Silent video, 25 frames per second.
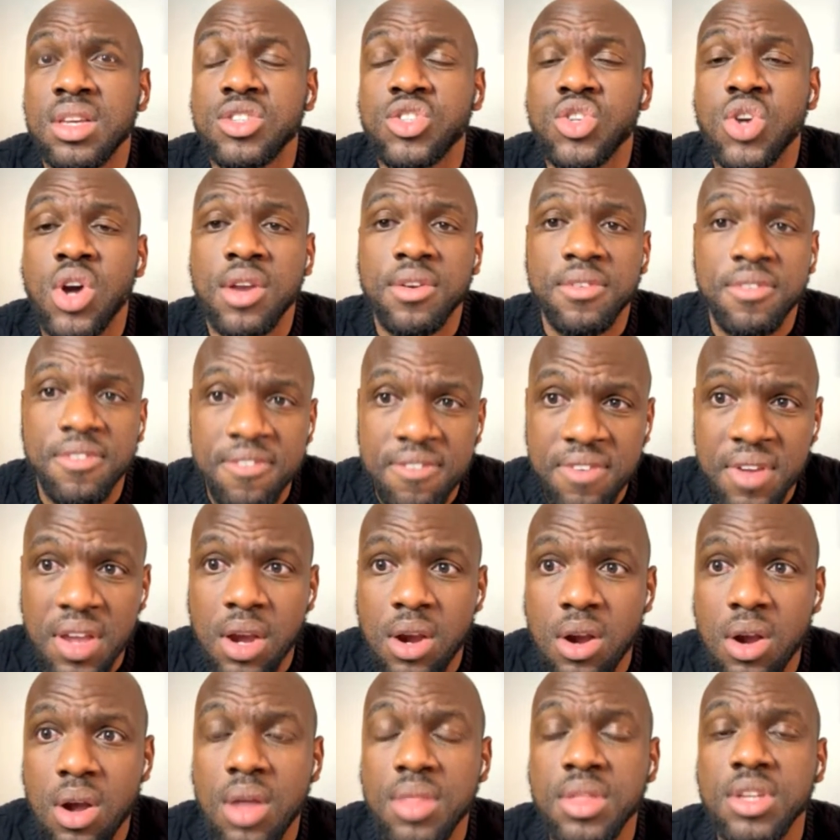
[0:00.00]

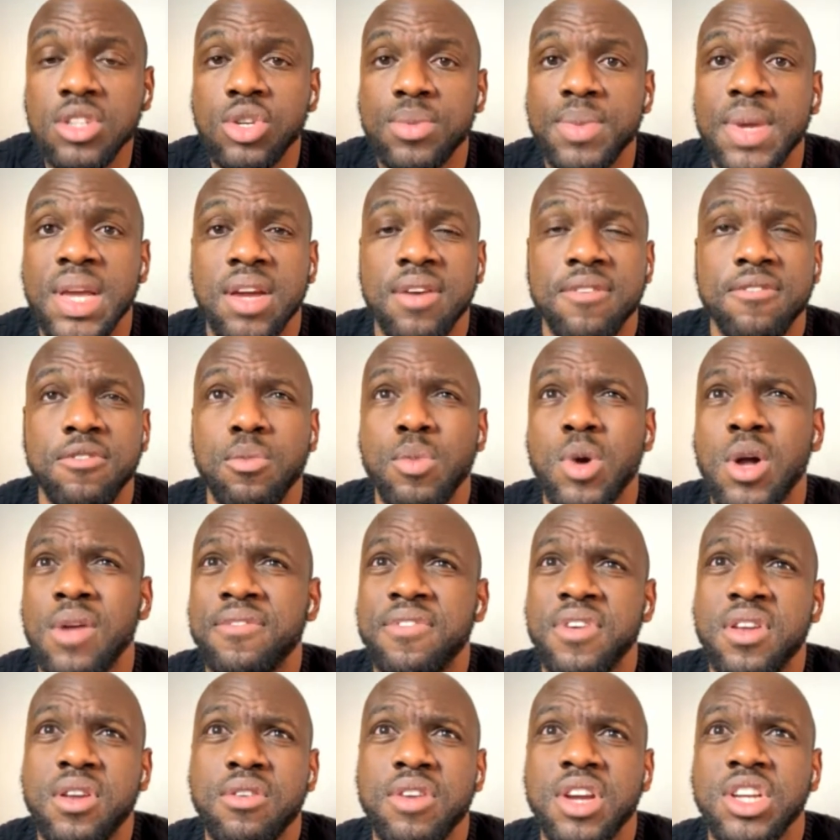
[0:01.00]
unfair on the Jamaica Football
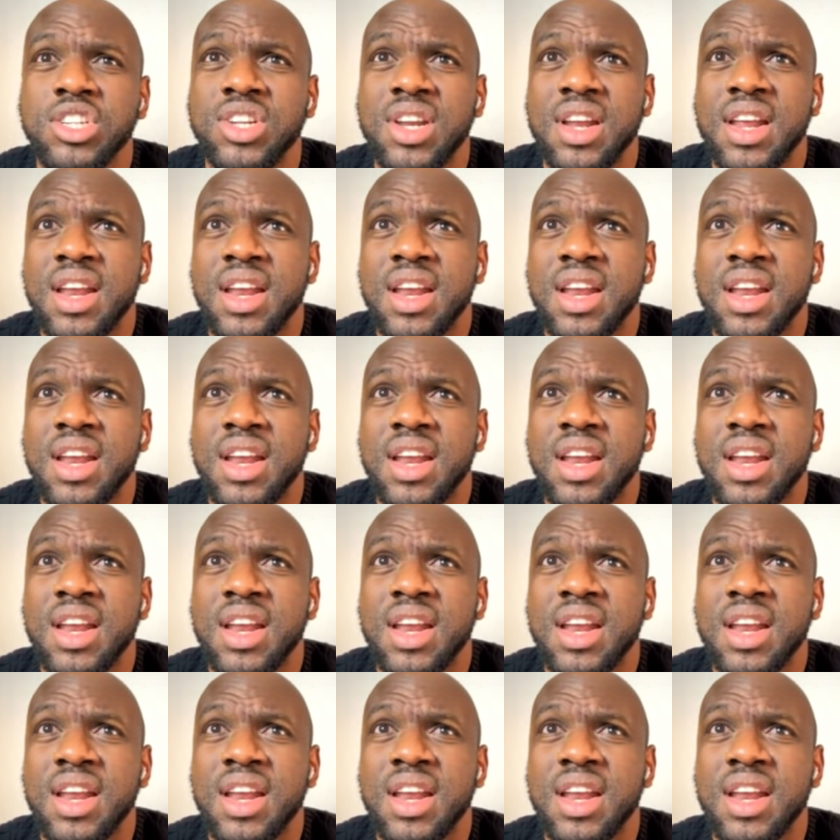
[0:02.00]
Federation.